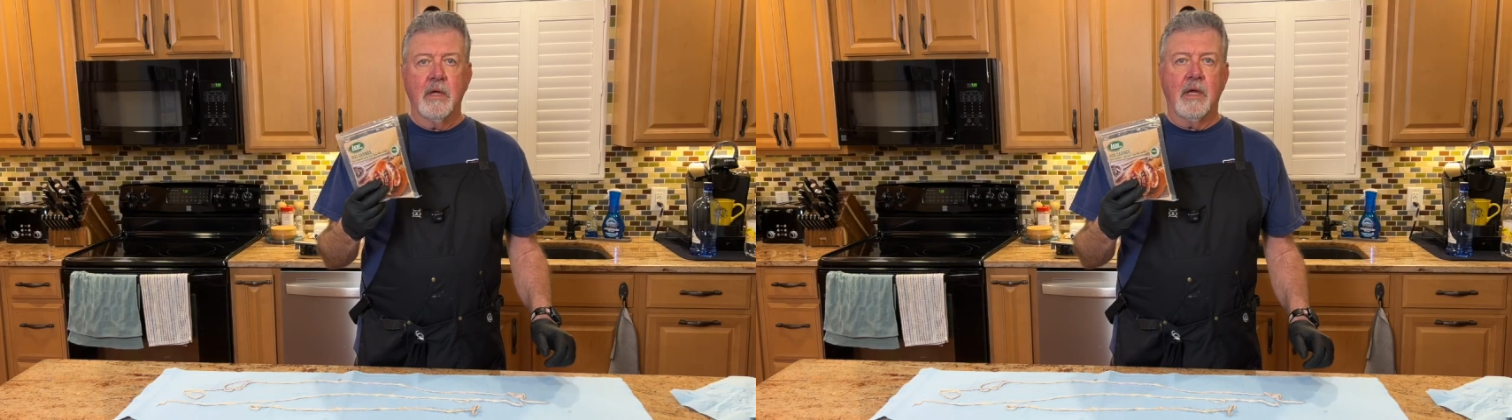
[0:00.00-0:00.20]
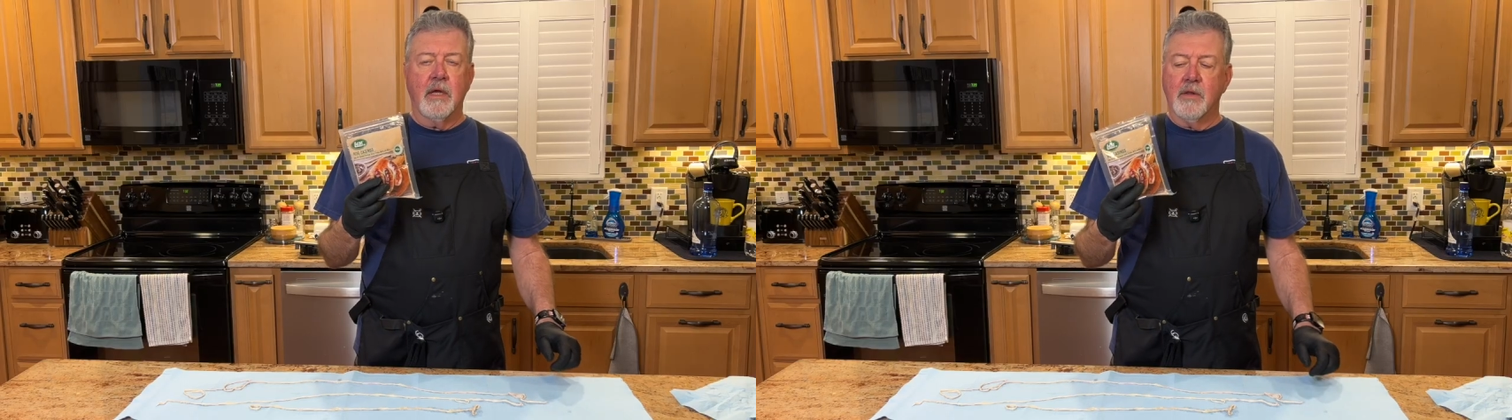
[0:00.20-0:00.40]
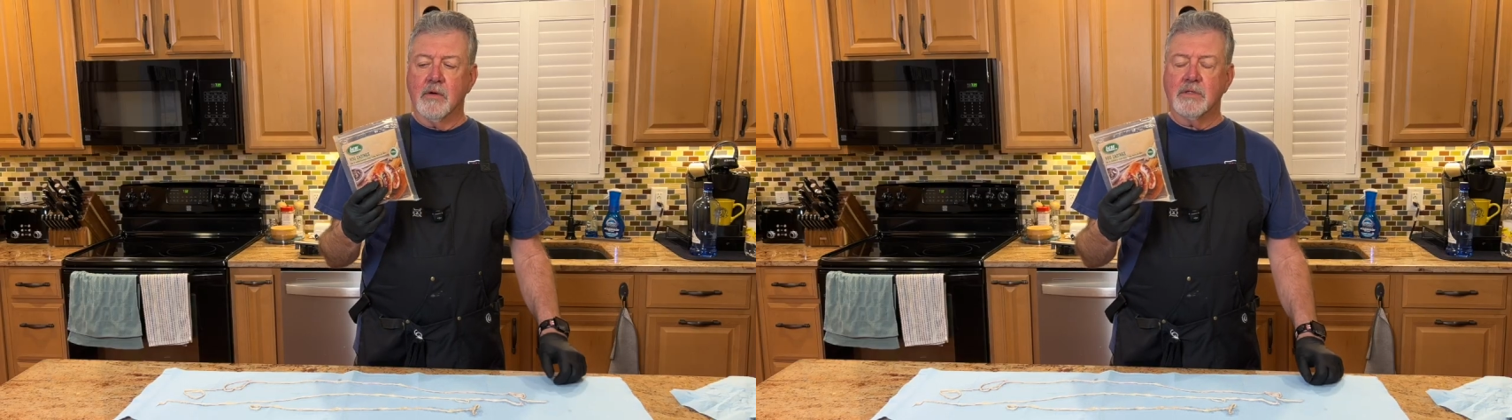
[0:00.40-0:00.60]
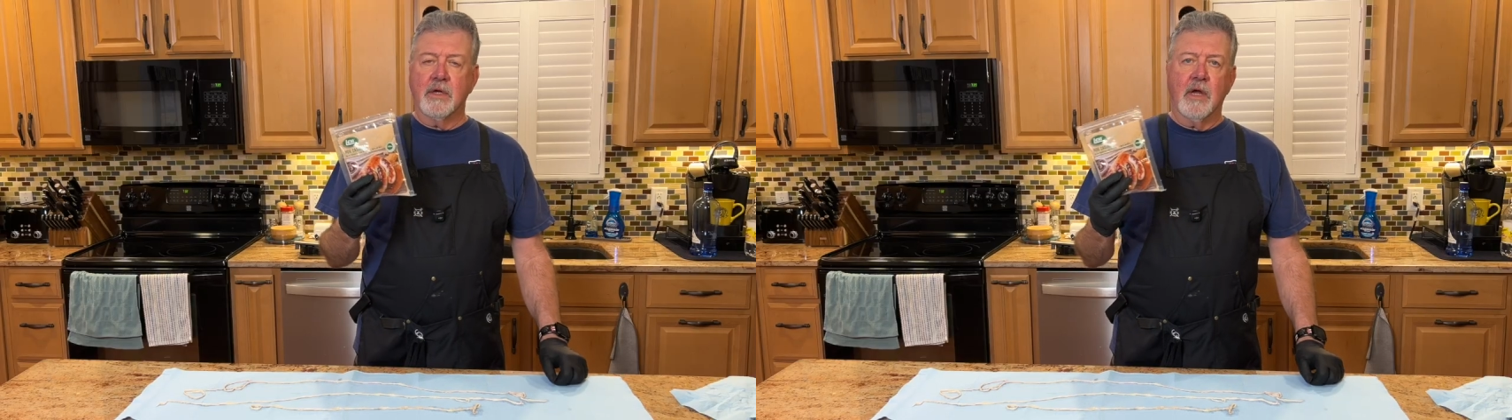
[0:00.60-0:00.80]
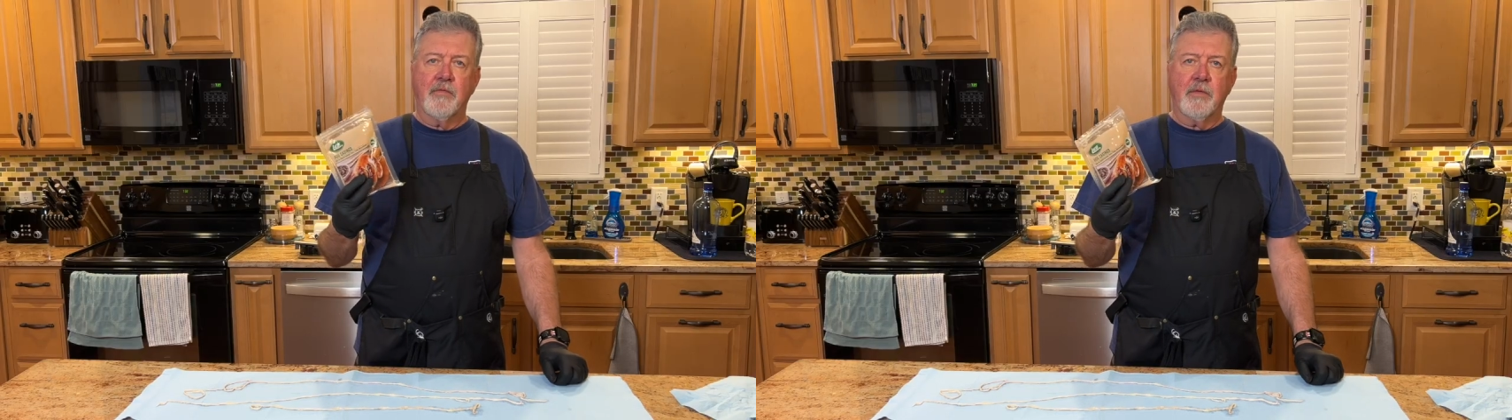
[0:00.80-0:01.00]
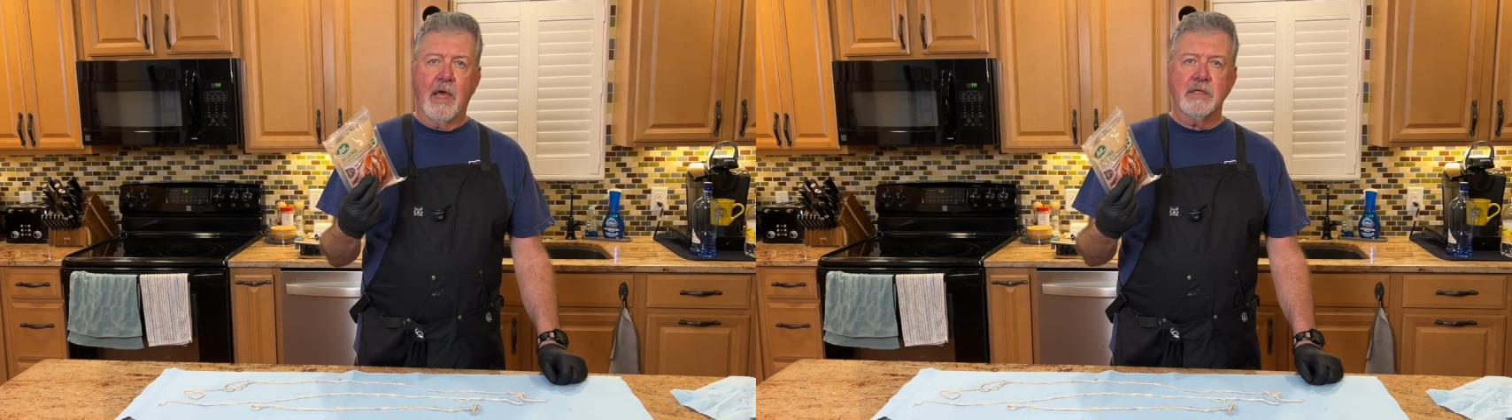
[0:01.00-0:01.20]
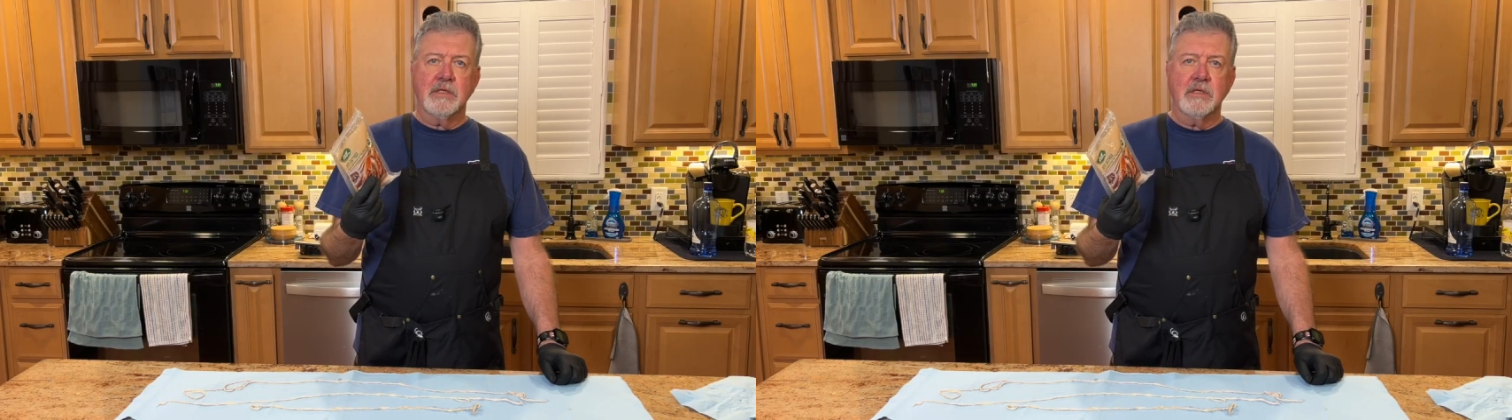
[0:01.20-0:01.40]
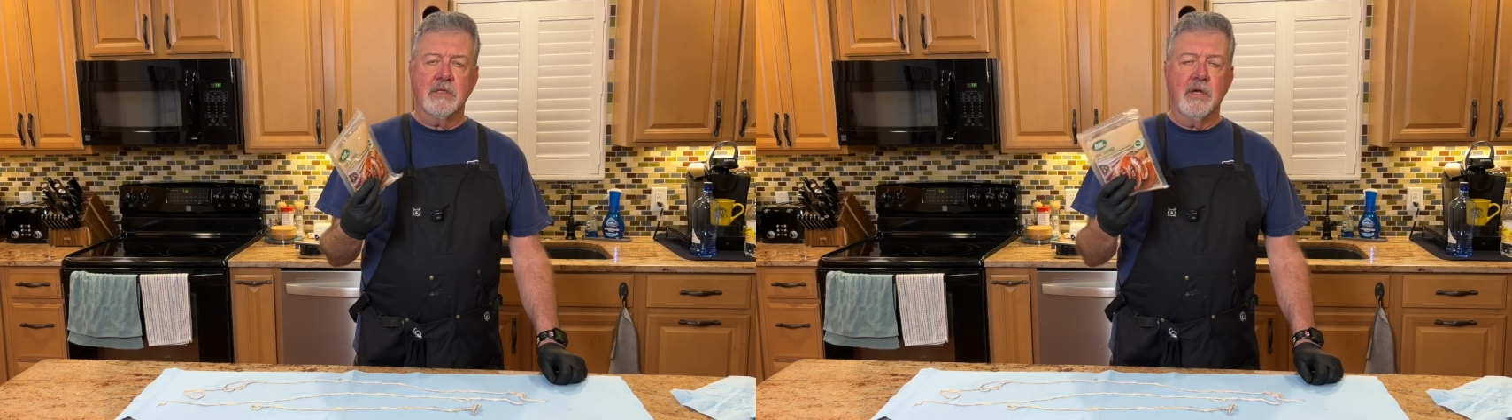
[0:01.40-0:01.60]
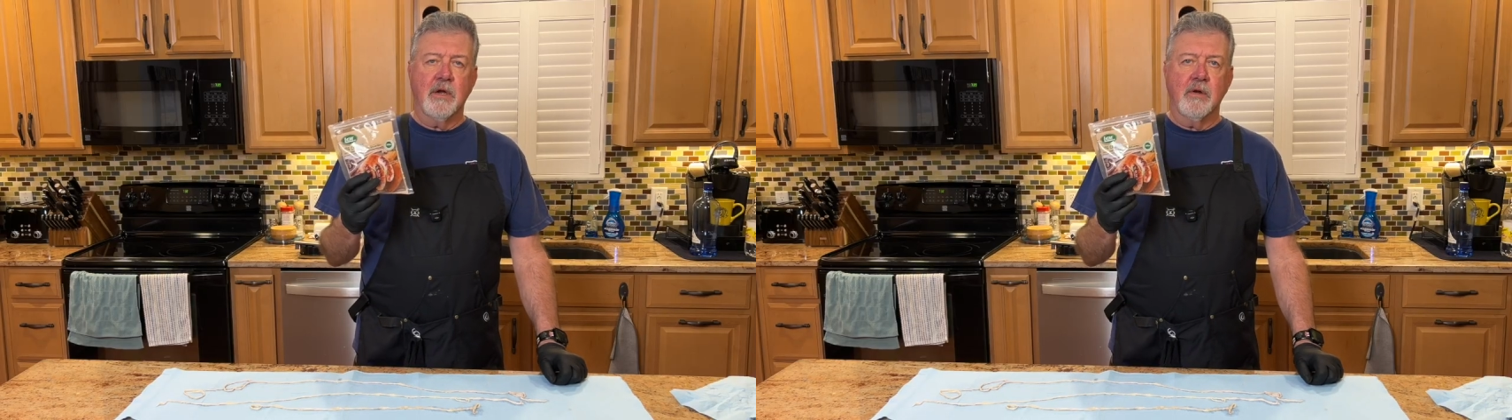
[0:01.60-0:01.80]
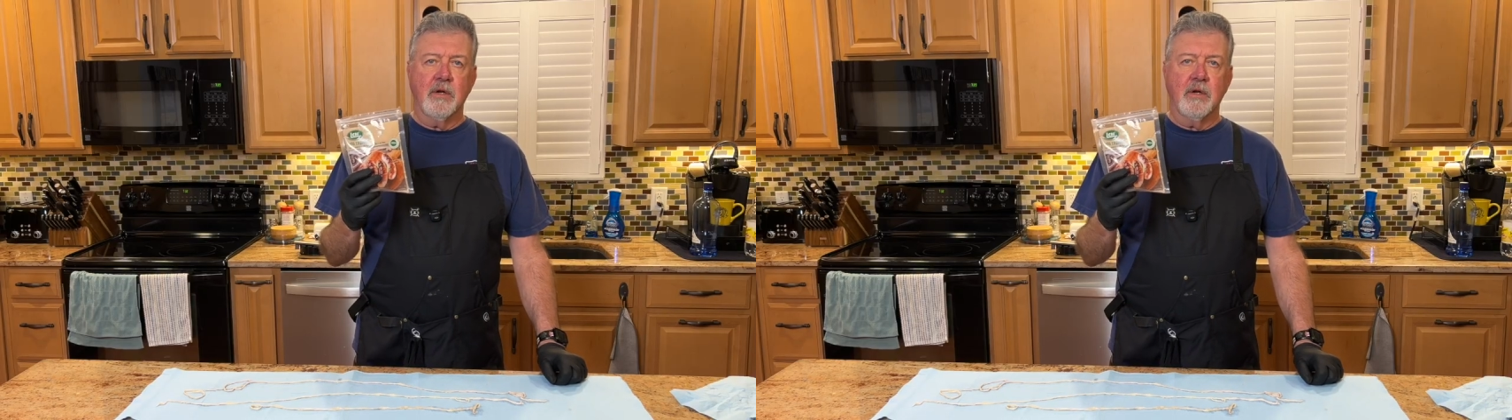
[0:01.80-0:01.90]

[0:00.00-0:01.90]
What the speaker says: And there's enough casings in here